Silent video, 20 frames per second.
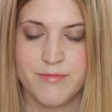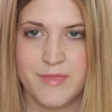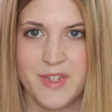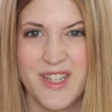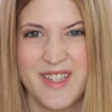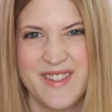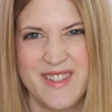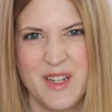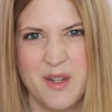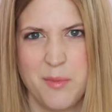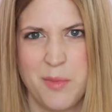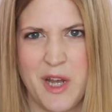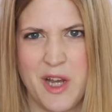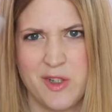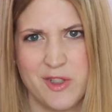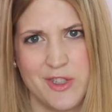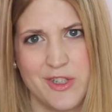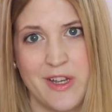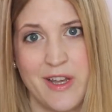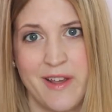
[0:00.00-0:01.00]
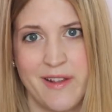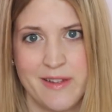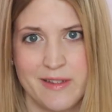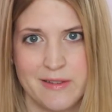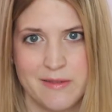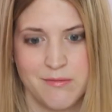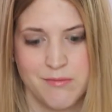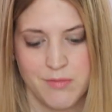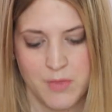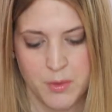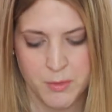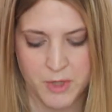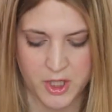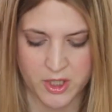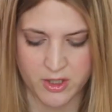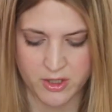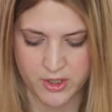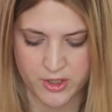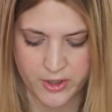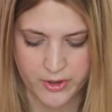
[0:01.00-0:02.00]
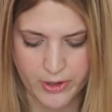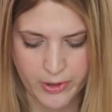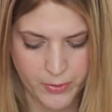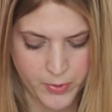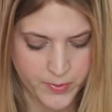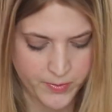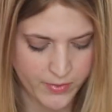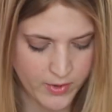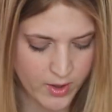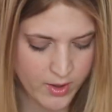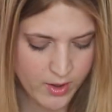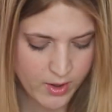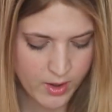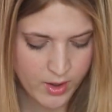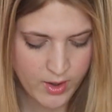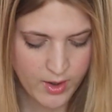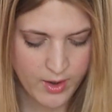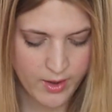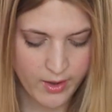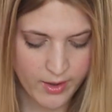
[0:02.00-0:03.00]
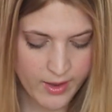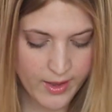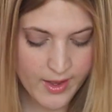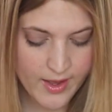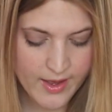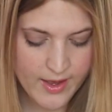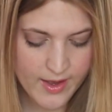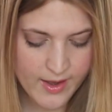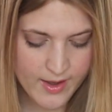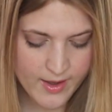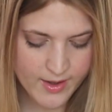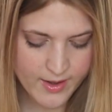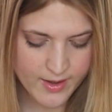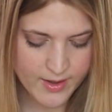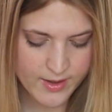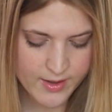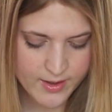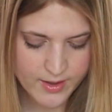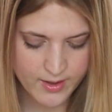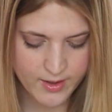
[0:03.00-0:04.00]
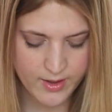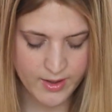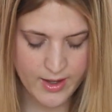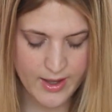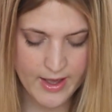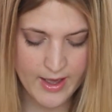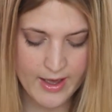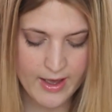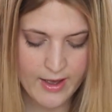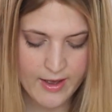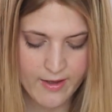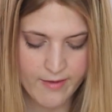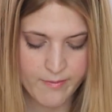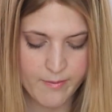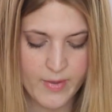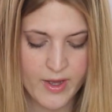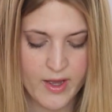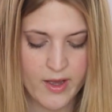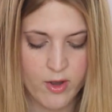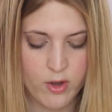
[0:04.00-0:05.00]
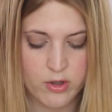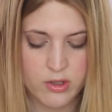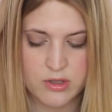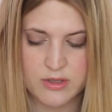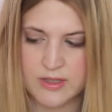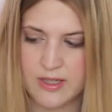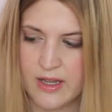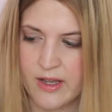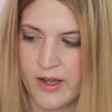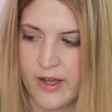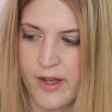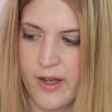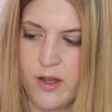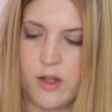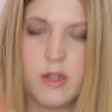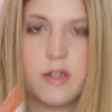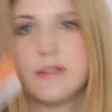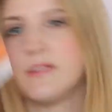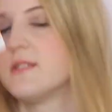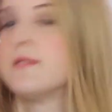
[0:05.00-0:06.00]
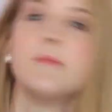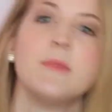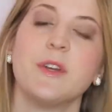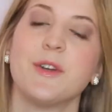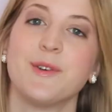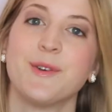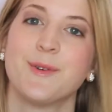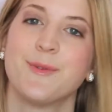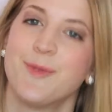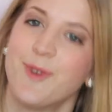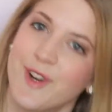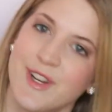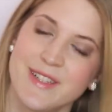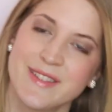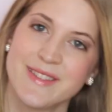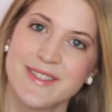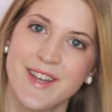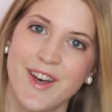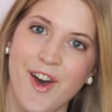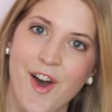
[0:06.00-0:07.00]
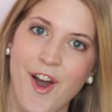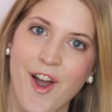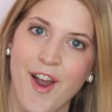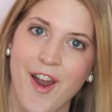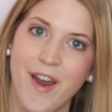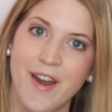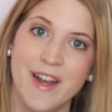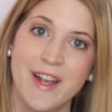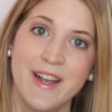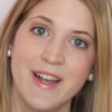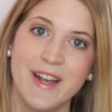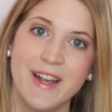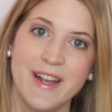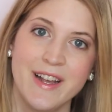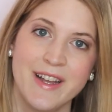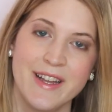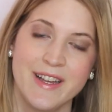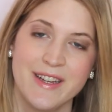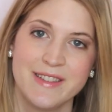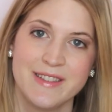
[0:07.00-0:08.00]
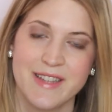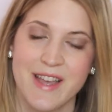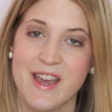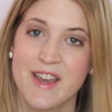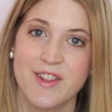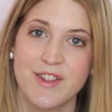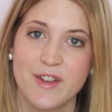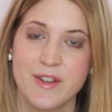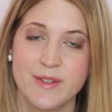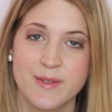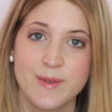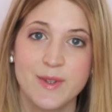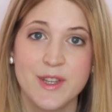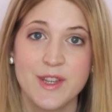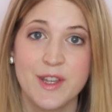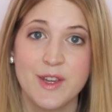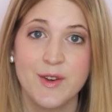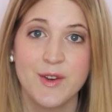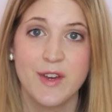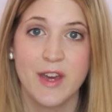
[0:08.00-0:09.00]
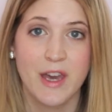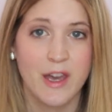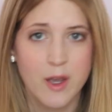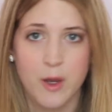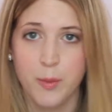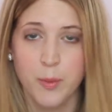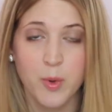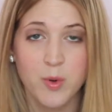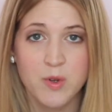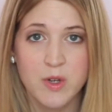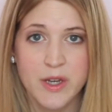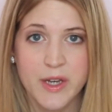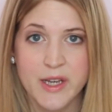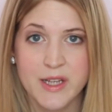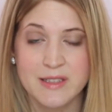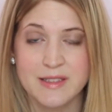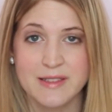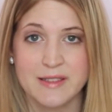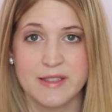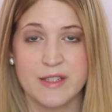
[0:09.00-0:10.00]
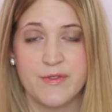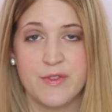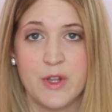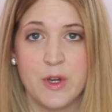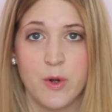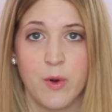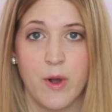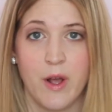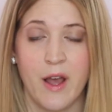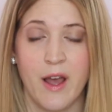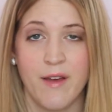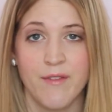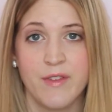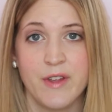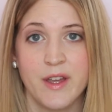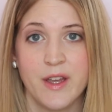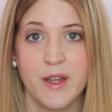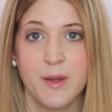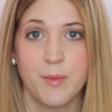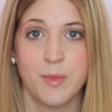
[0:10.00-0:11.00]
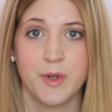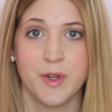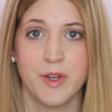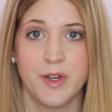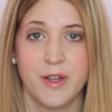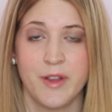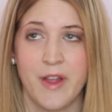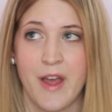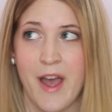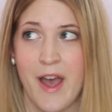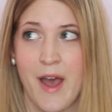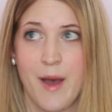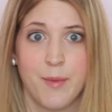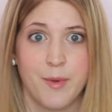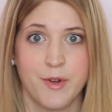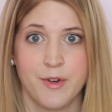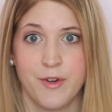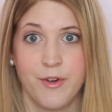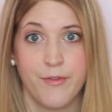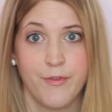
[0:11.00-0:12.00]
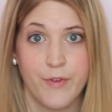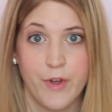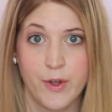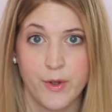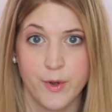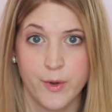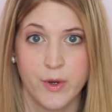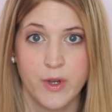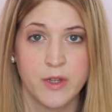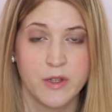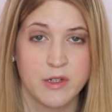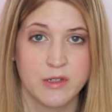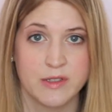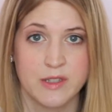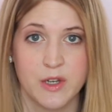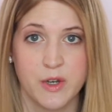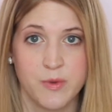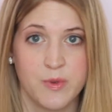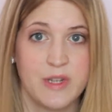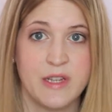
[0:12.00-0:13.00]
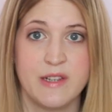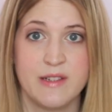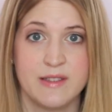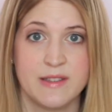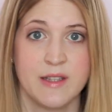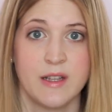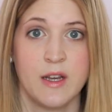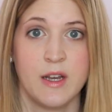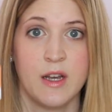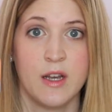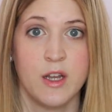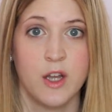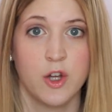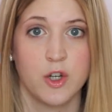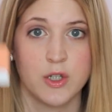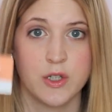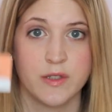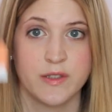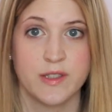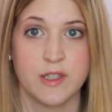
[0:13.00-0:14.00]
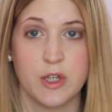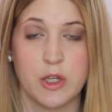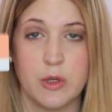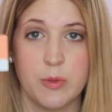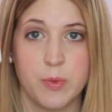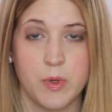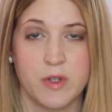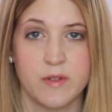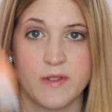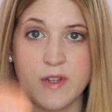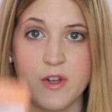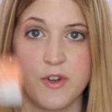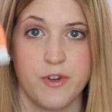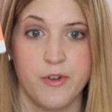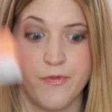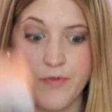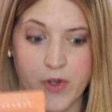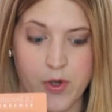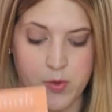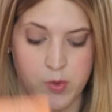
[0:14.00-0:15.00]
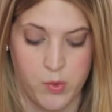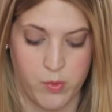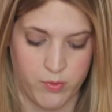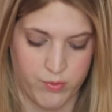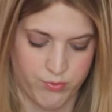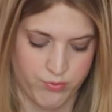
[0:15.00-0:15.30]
it's in a pouch, guys. I'm not going to show you. And I have my Ulta Ultimate Rewards card. Take those with you. Get your points. If you don't have it, put that app on your phone. There's always Ulta coupons on your phone.